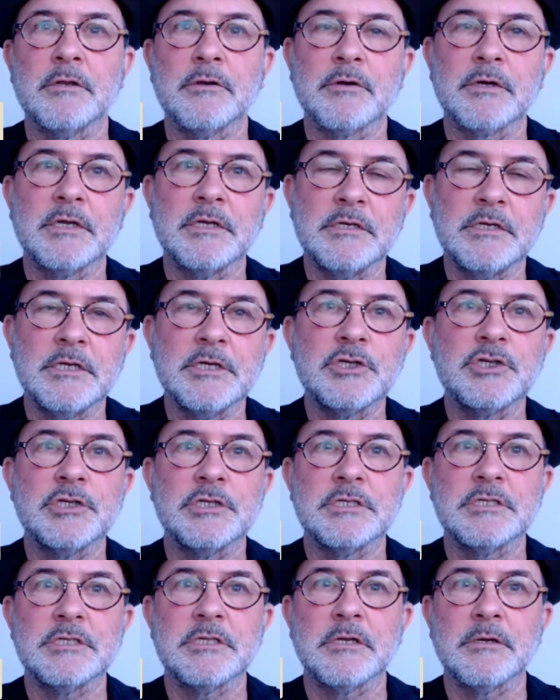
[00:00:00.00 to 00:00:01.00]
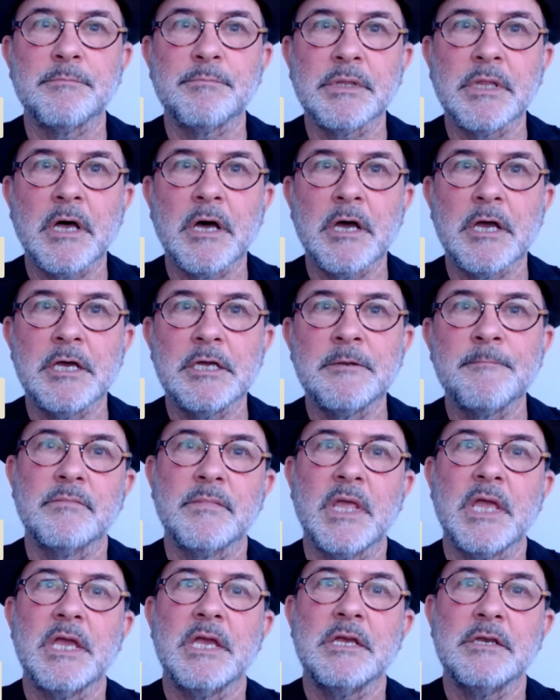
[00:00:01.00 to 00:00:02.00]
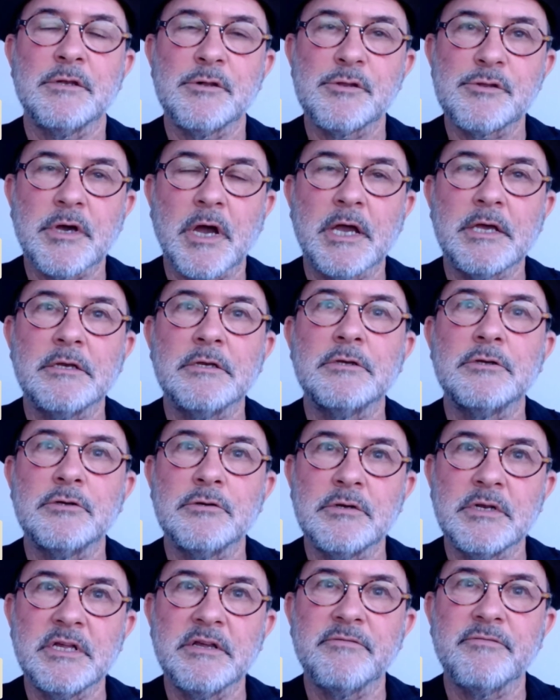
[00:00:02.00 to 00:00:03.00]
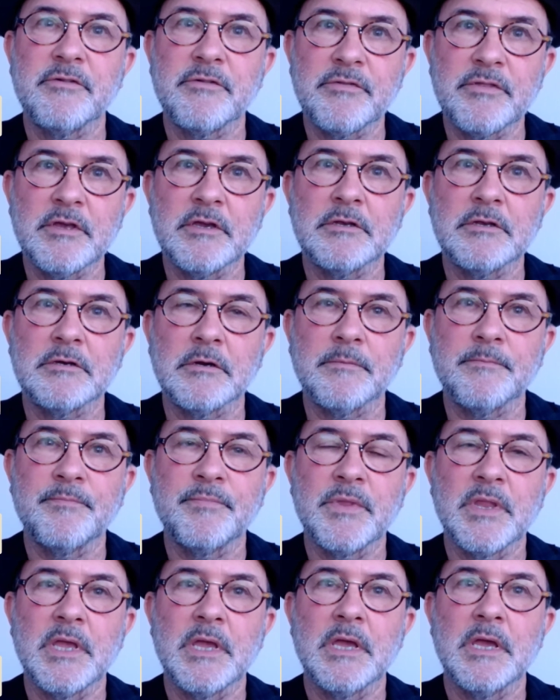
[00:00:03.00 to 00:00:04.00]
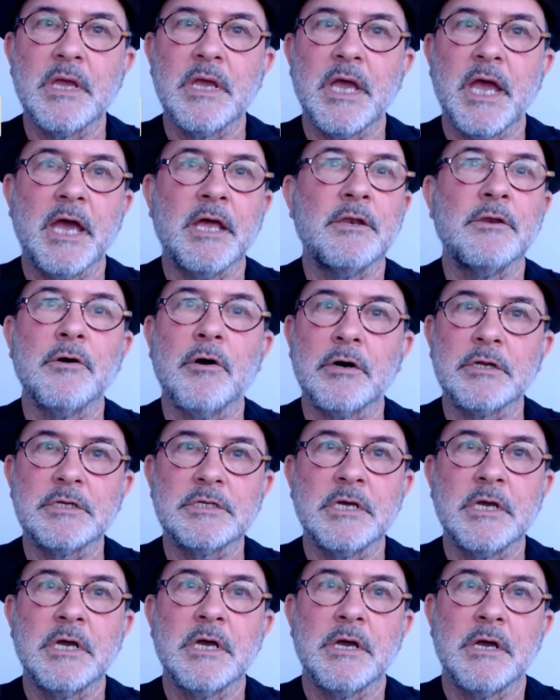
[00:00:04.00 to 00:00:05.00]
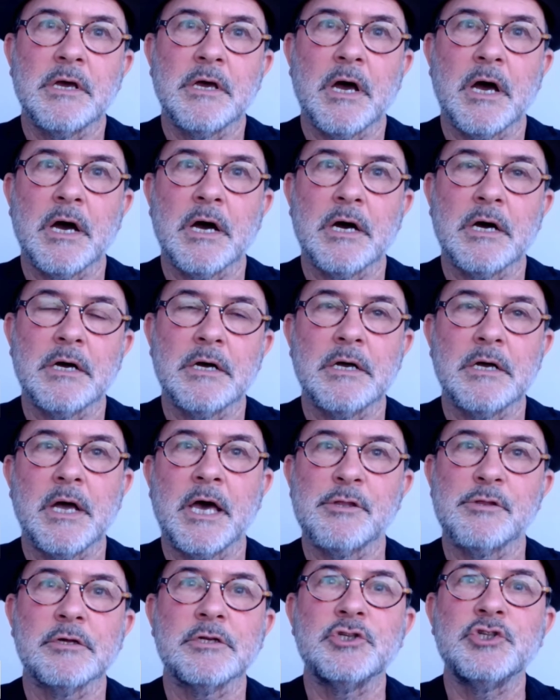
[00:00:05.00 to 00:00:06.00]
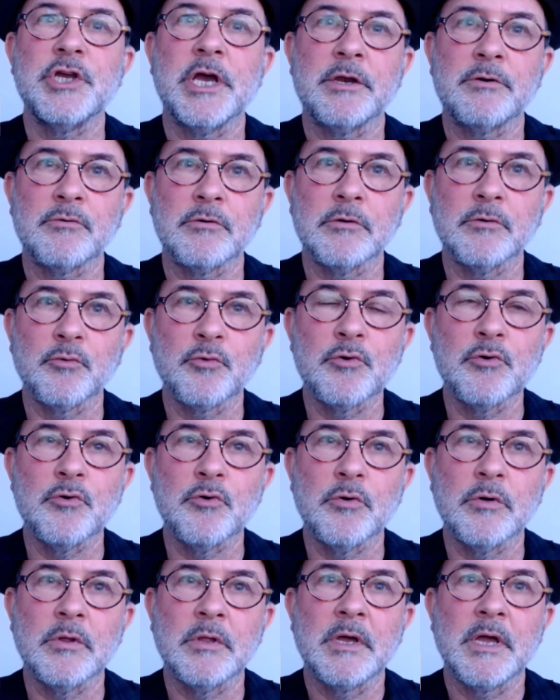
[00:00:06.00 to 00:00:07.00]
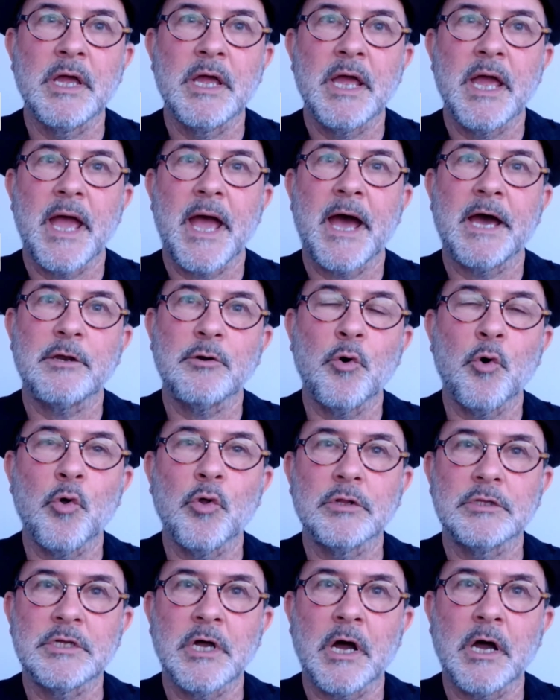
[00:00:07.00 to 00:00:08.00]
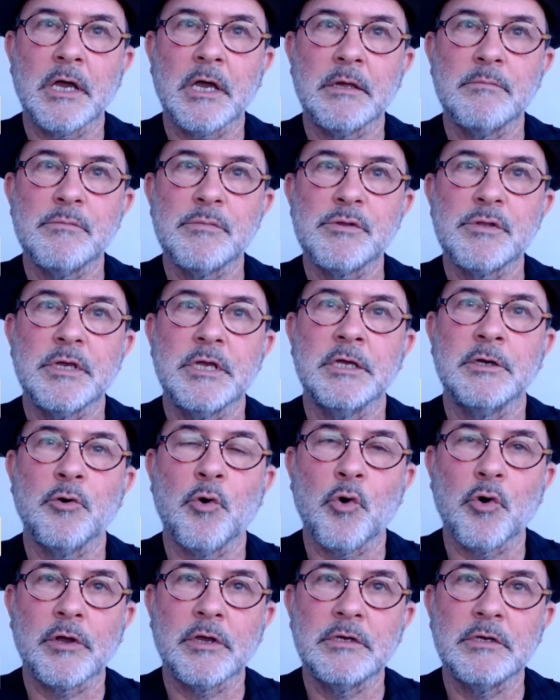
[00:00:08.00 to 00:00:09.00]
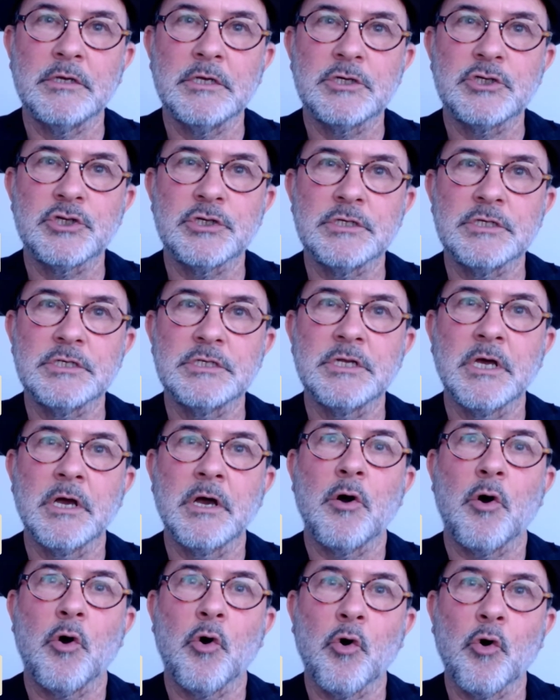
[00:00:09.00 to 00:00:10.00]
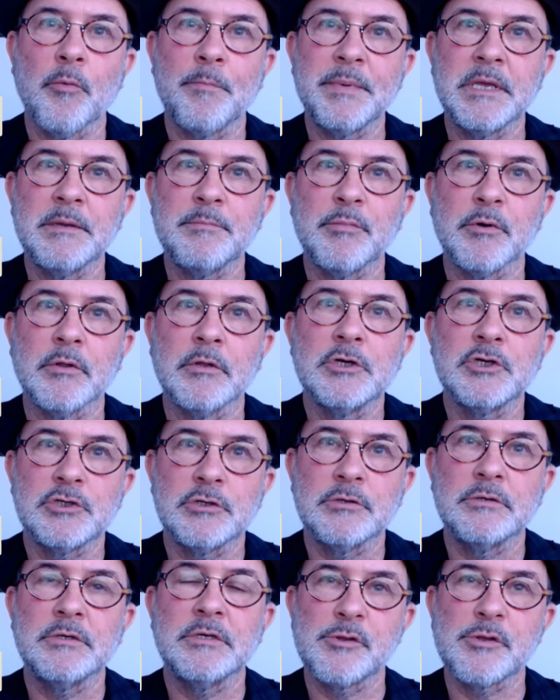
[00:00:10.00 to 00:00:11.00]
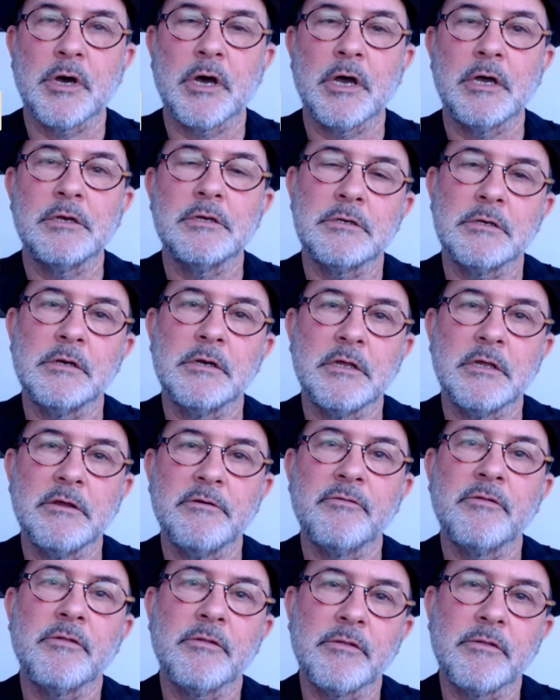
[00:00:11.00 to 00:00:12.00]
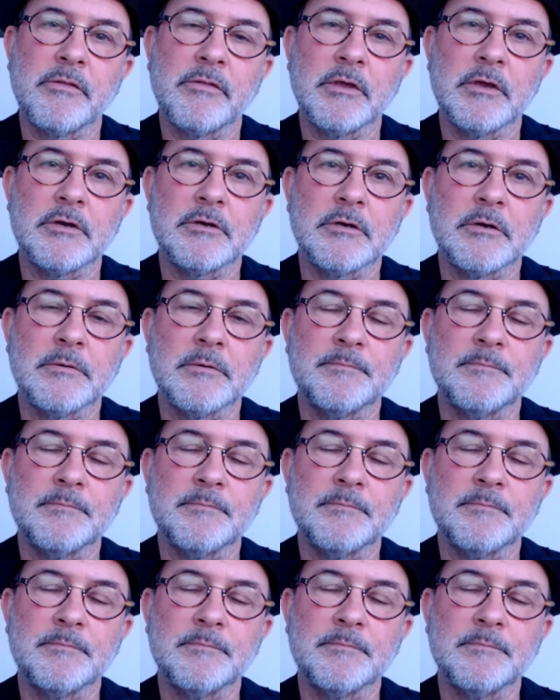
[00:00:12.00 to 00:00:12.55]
conditions that applied, he decided to leave the theater, and not as a general rule, at all times, in all conditions, all people should decide to leave the theater.